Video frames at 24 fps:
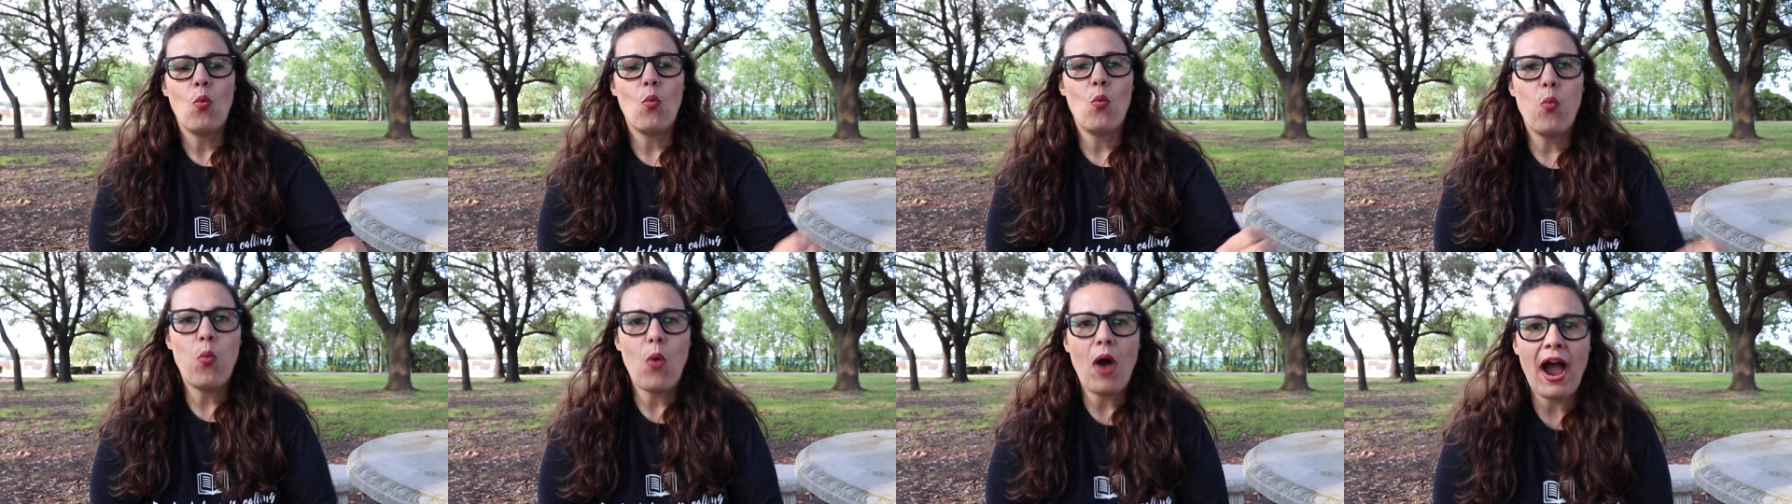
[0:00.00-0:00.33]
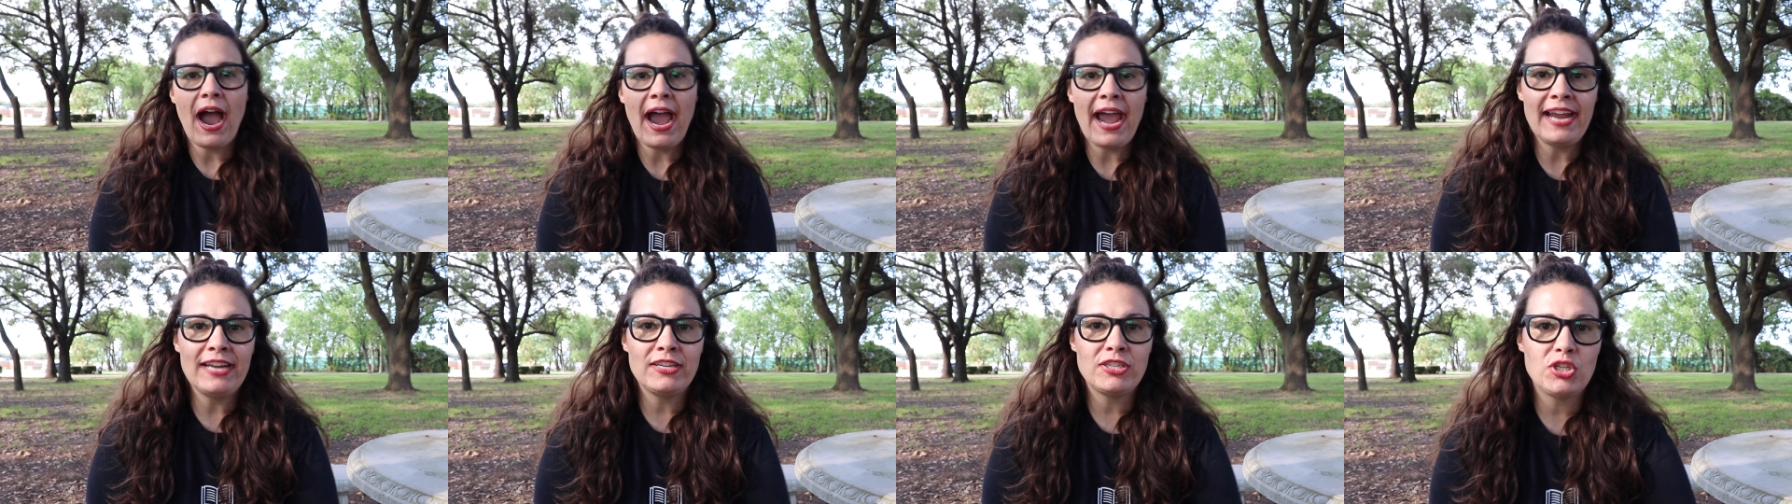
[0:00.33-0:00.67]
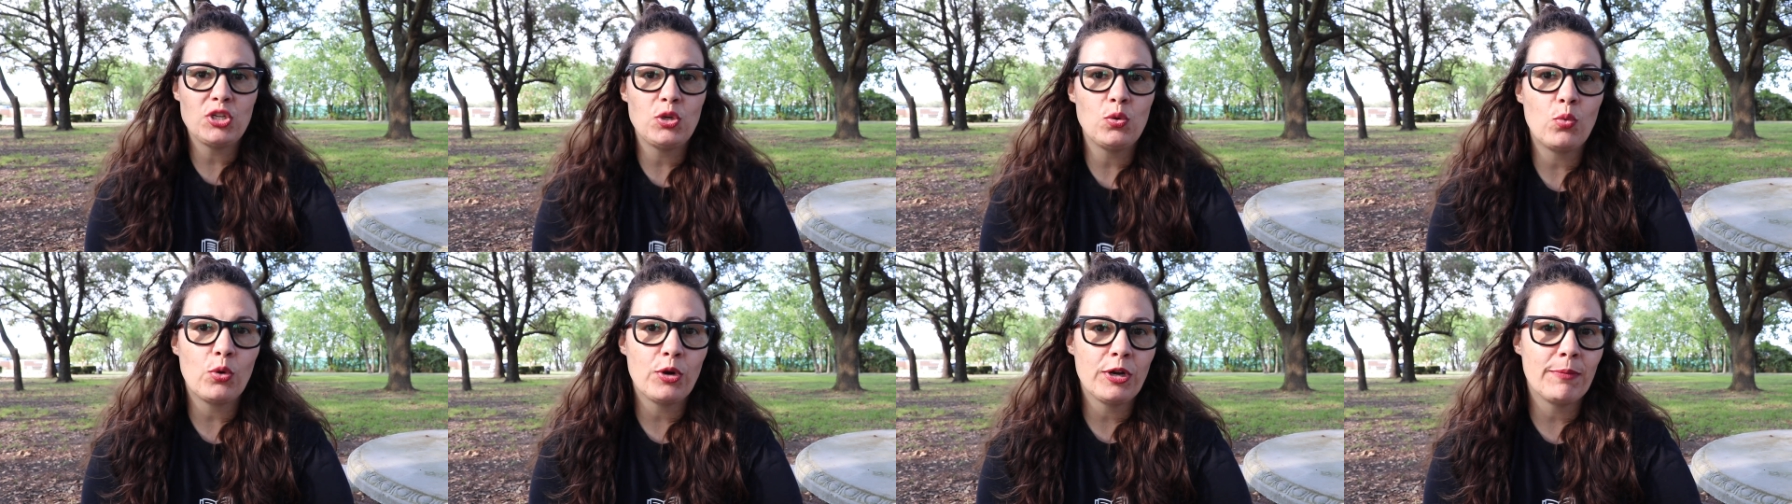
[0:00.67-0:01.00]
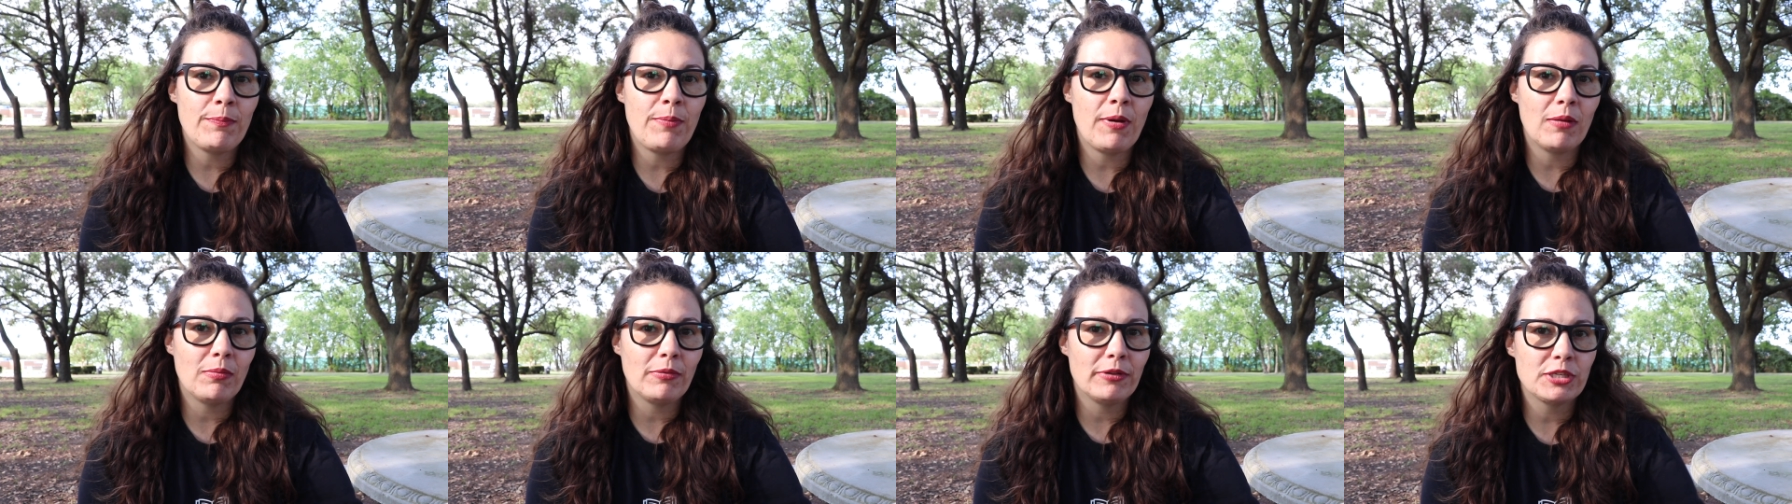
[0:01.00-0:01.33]
Why do you wanna
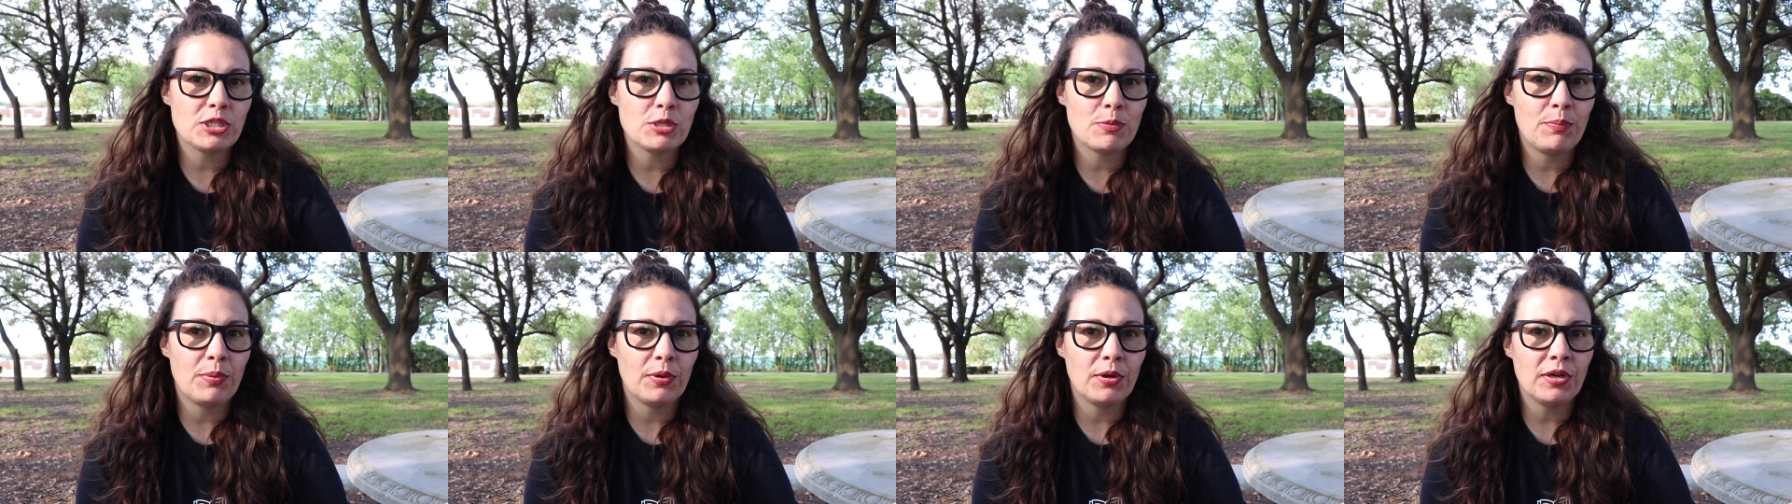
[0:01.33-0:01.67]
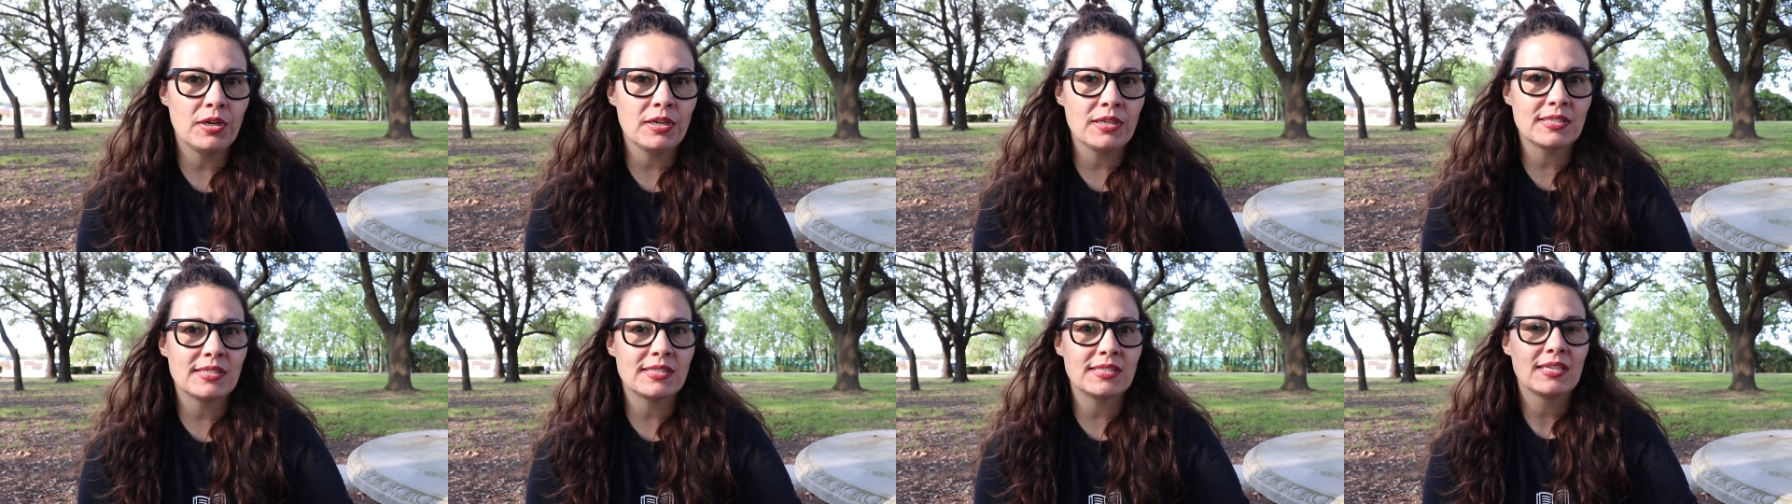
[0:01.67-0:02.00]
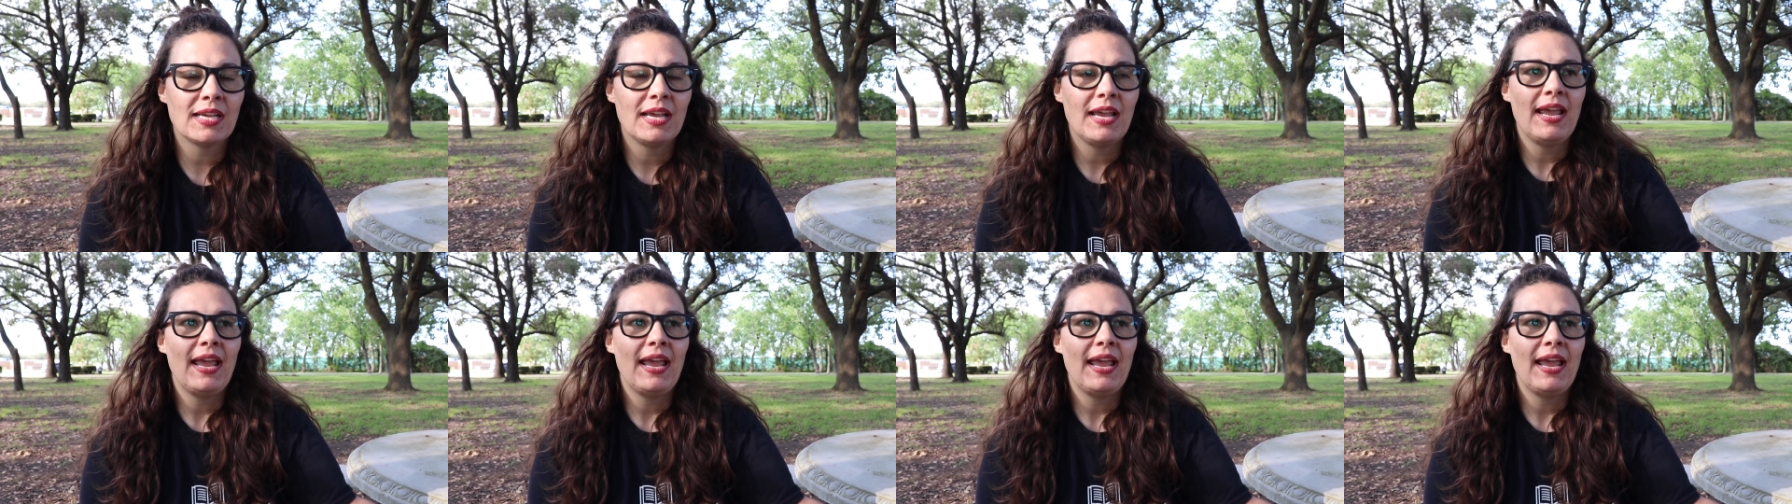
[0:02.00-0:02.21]
publish books?